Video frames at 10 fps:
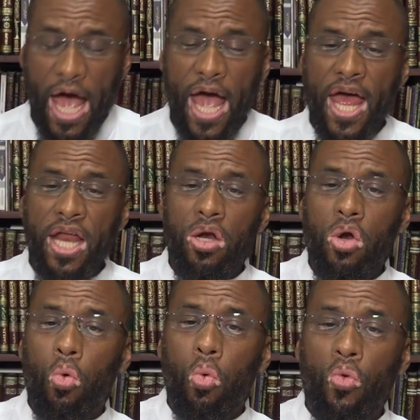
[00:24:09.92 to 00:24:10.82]
and
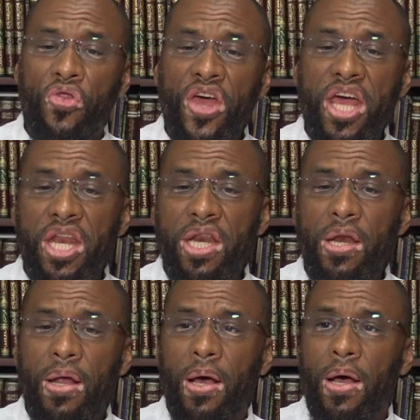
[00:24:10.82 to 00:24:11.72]

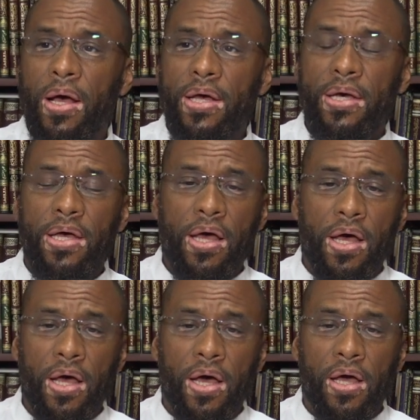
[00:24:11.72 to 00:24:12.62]
then
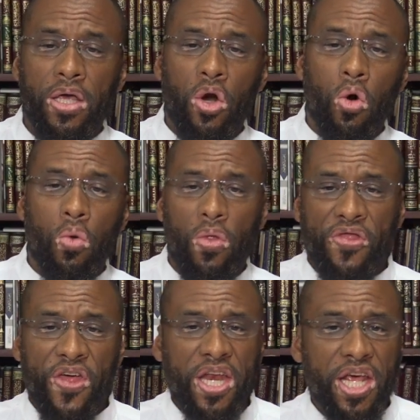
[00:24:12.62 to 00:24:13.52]
you know
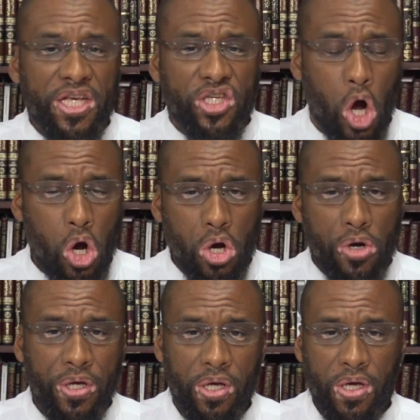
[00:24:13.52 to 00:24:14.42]
then it is
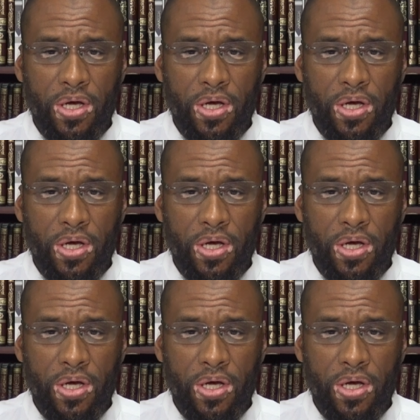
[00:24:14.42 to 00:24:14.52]
heard